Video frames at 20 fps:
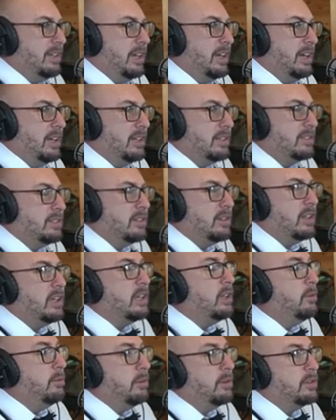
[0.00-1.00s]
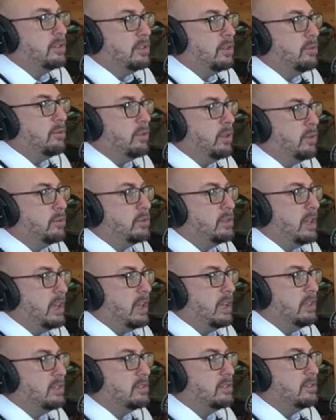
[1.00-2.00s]
Yeah. So like you would have sold those
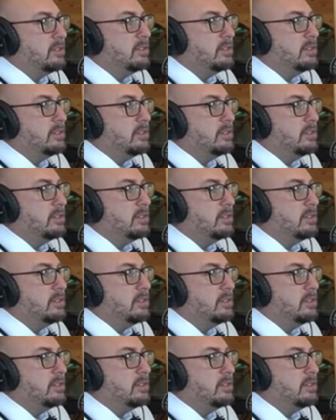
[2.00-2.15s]
tanks.